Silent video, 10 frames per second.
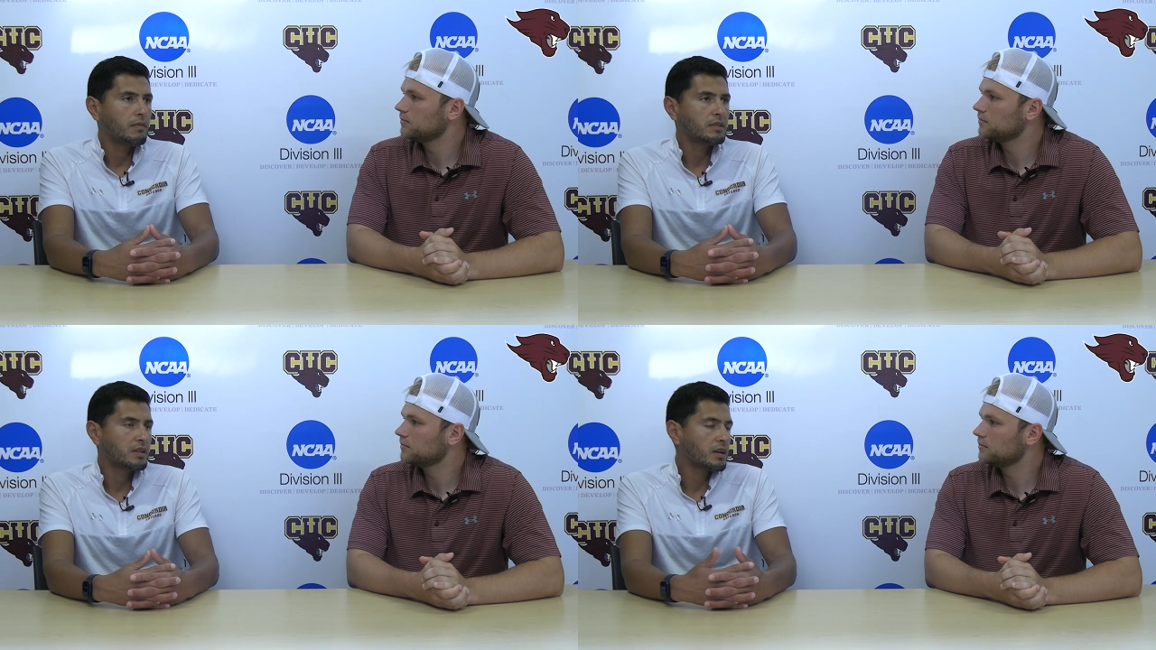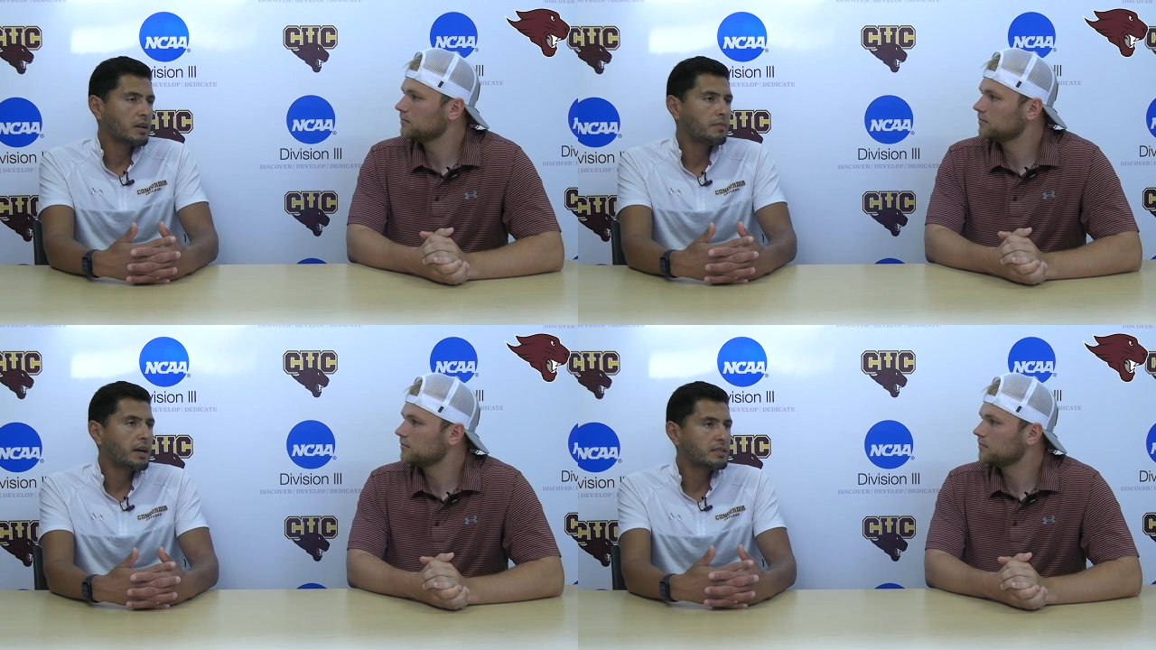Speaker 1: it's going to
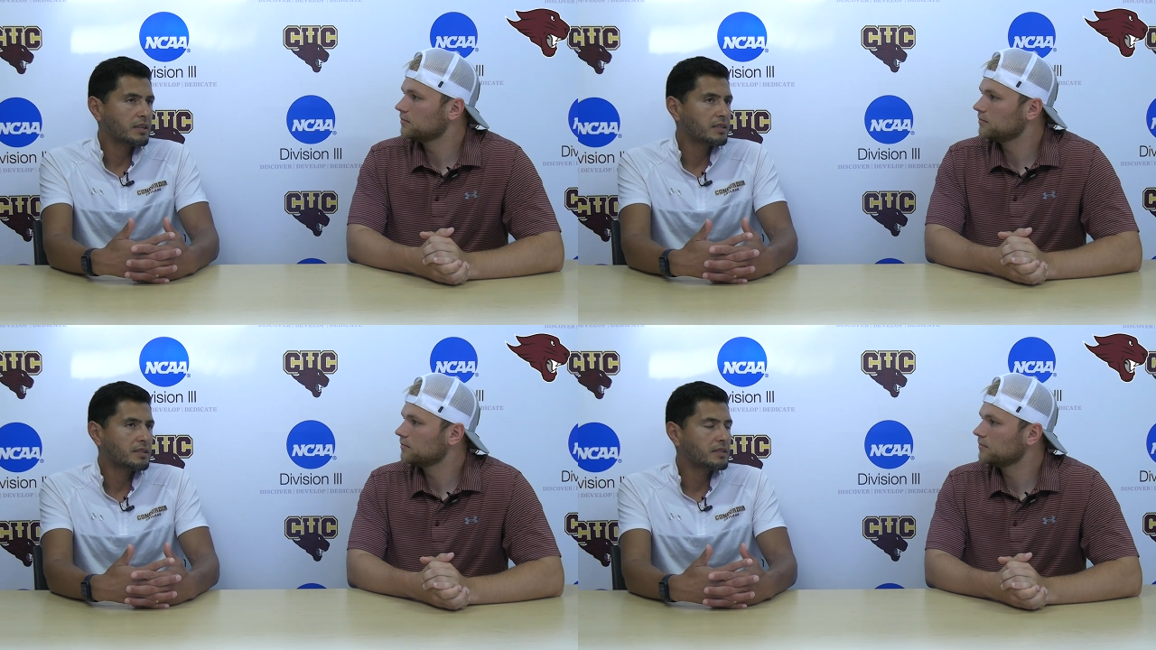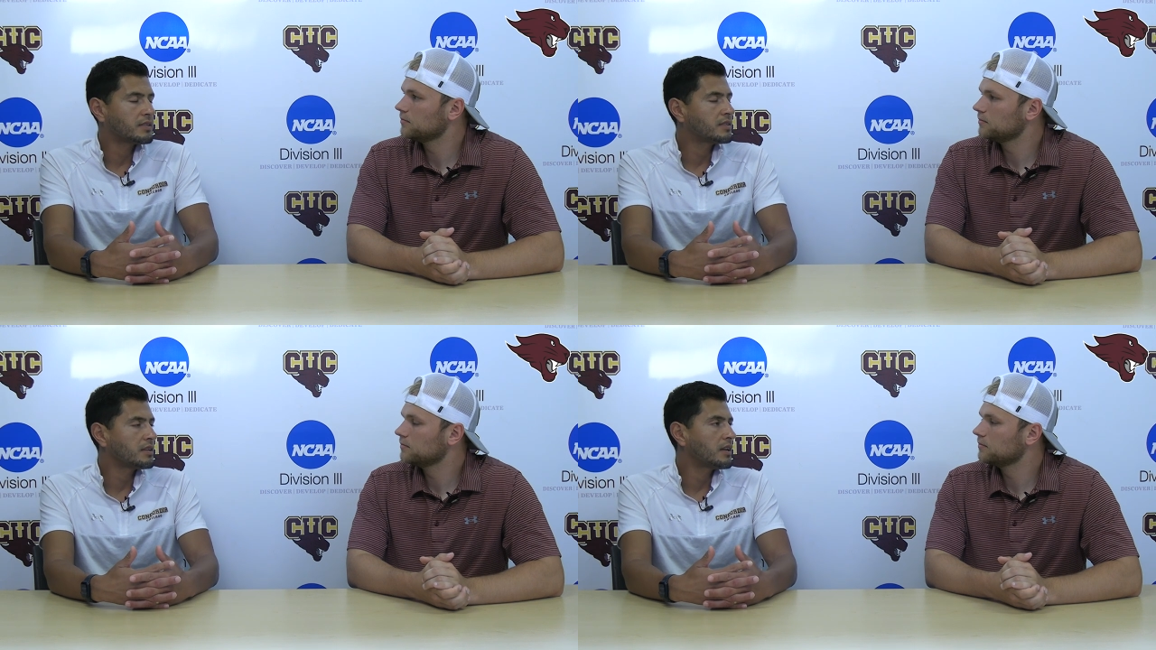come down to
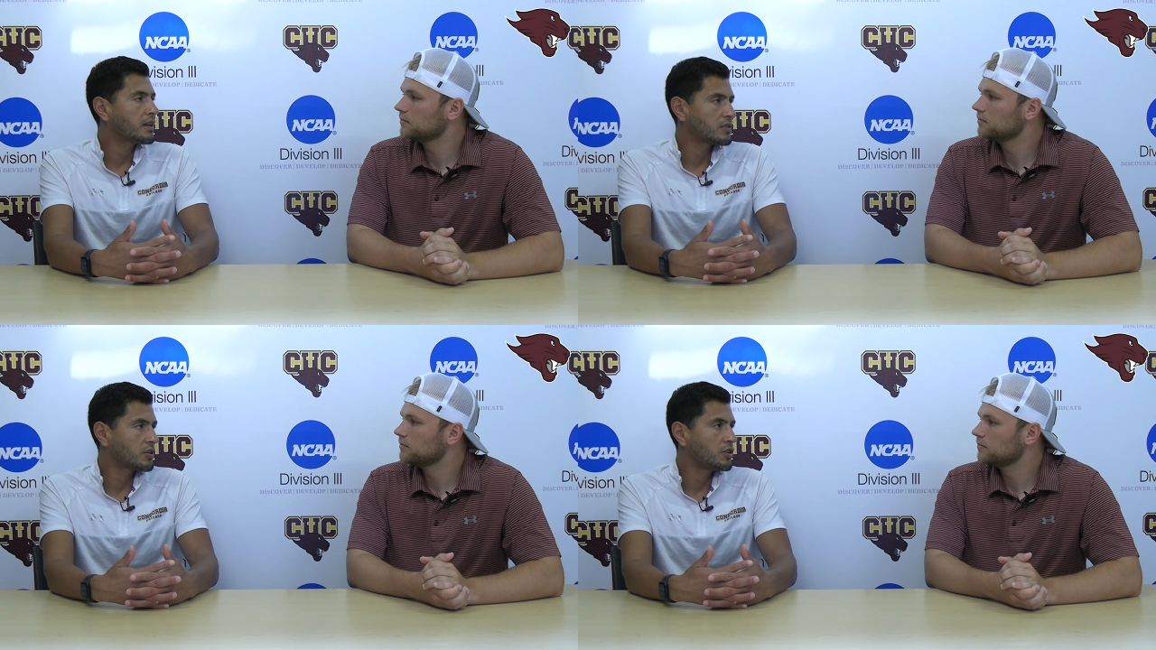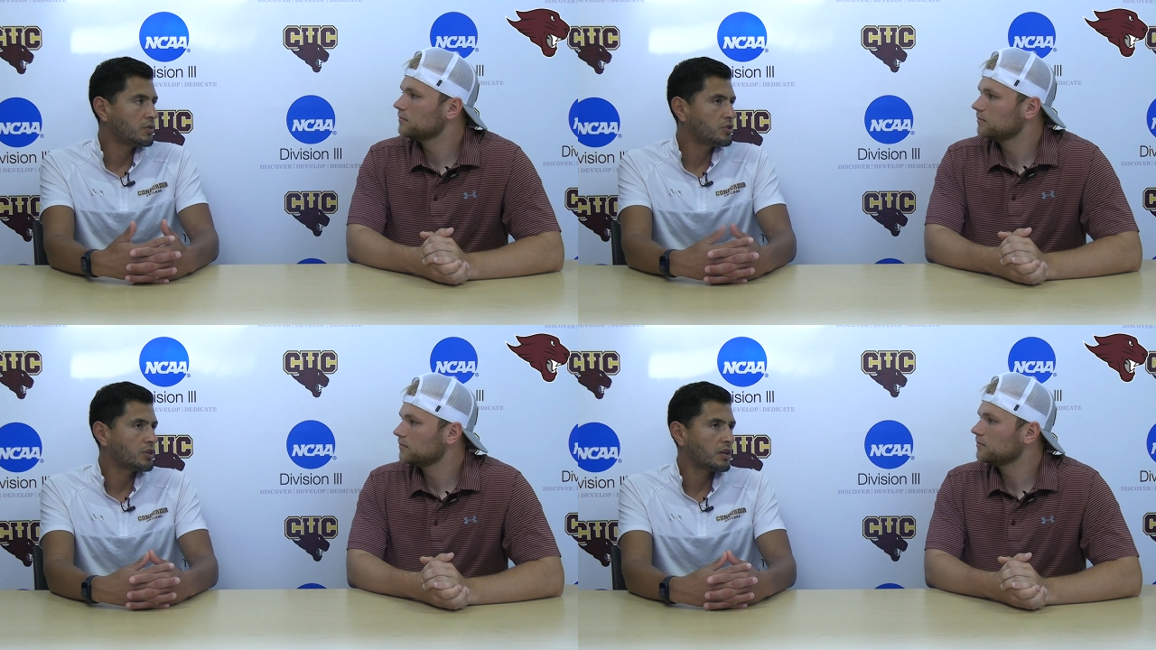consistency and
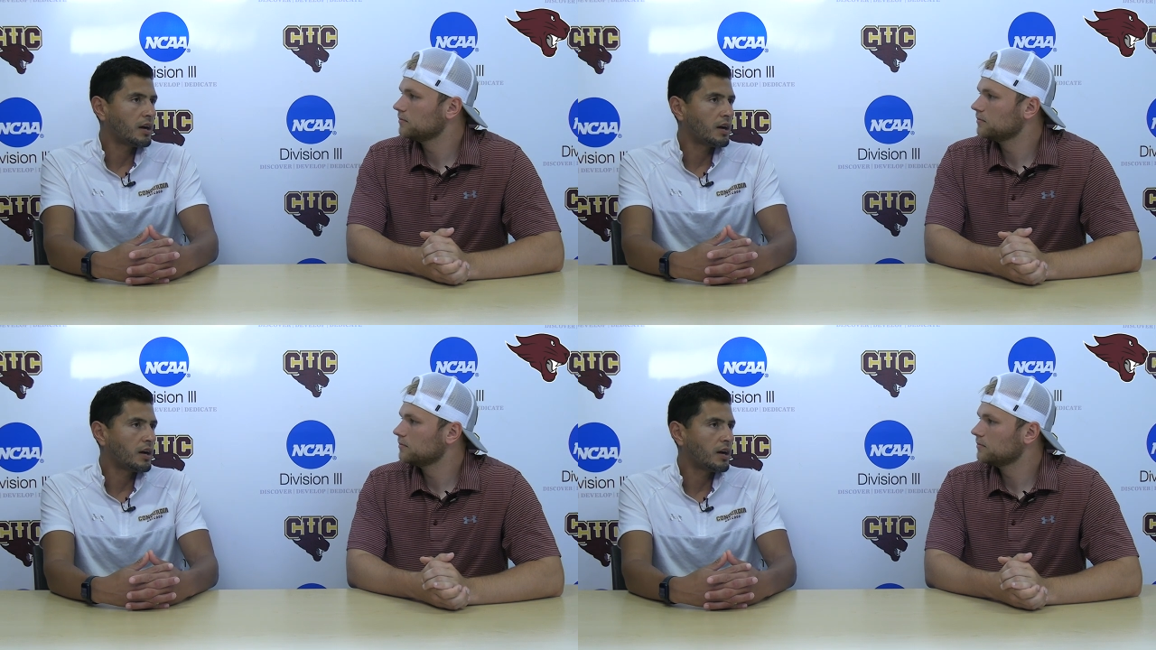execution.